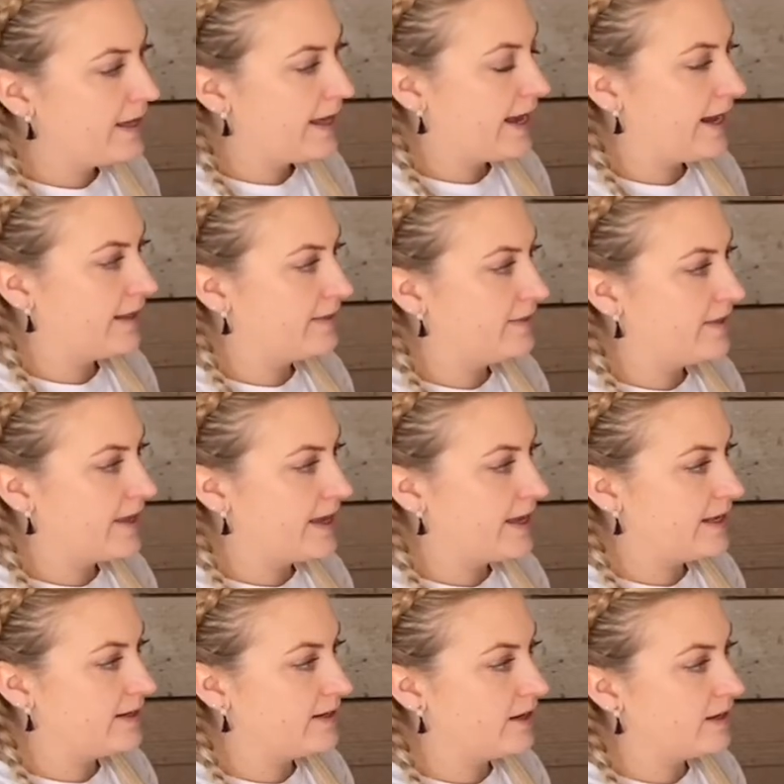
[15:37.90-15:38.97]
And
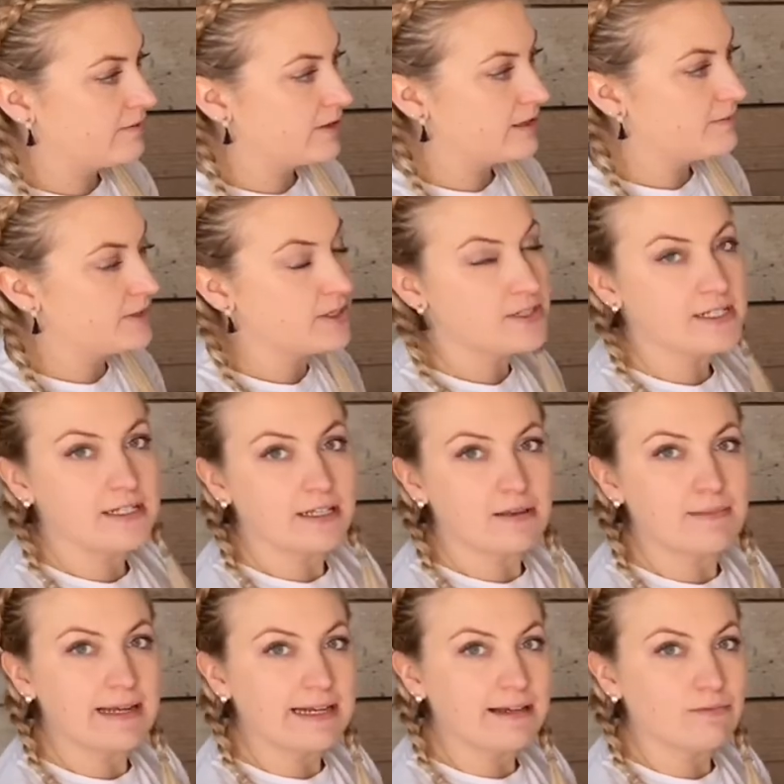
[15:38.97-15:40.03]
then I'm going to be using the
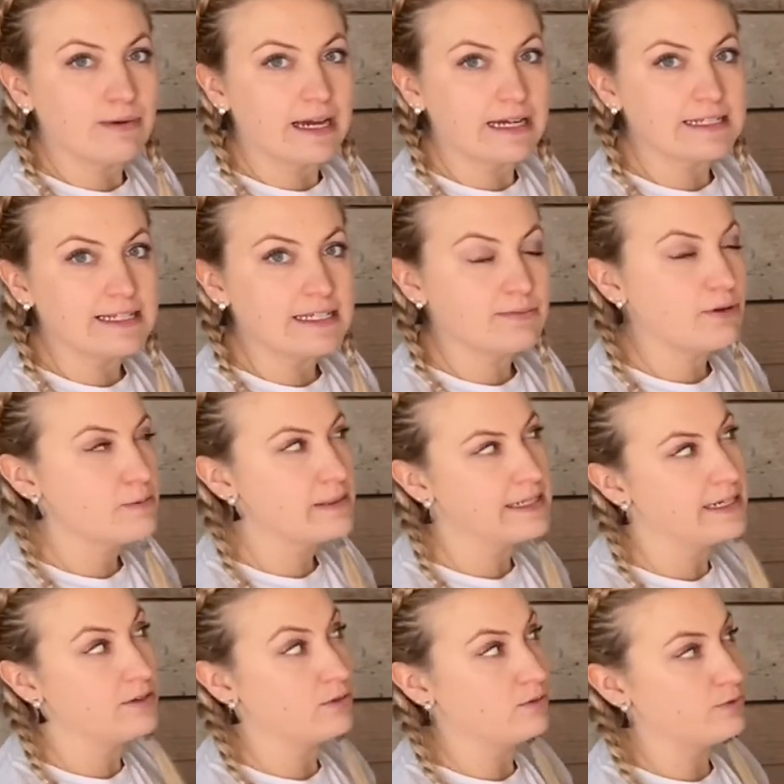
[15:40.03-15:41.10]
chameleon waxes, probably
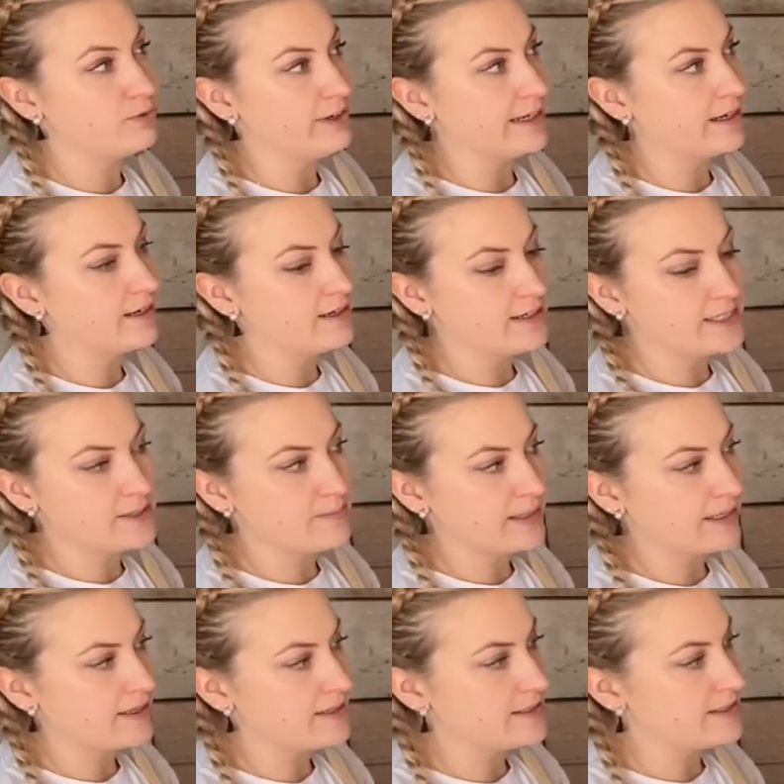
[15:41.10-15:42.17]
in all three colours,
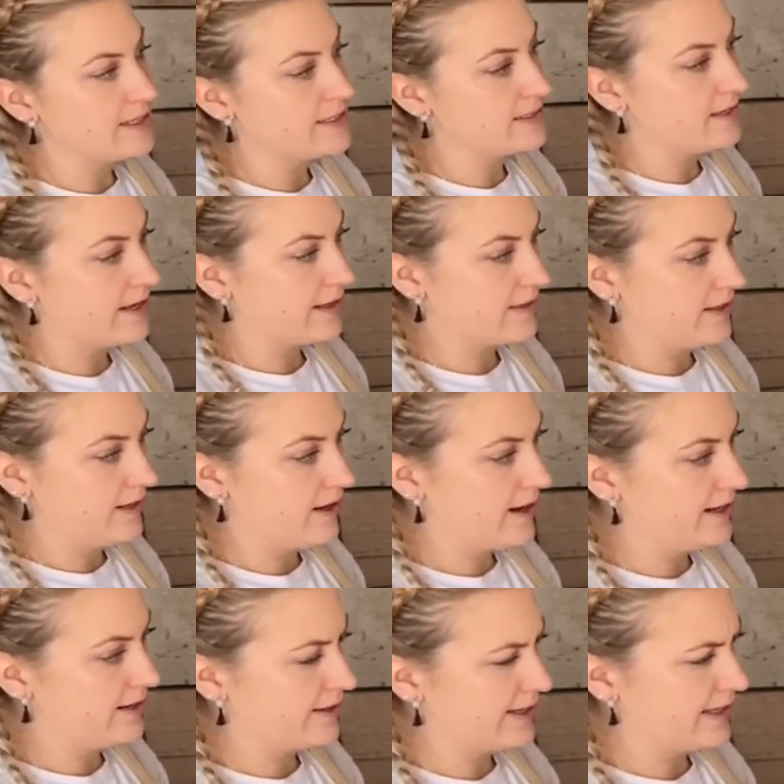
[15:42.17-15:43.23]
because there's like the
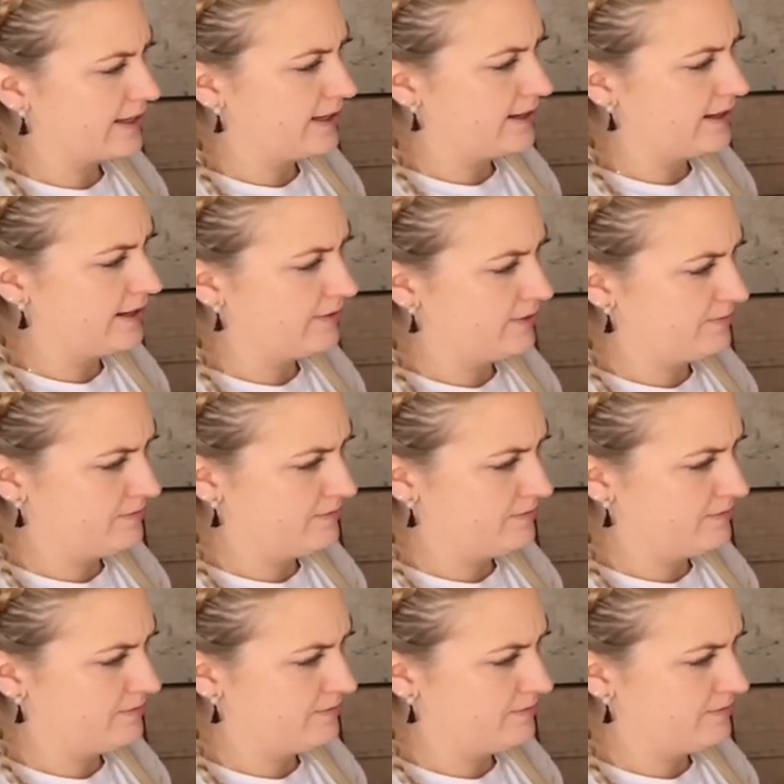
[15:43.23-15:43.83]
lilac-y colour,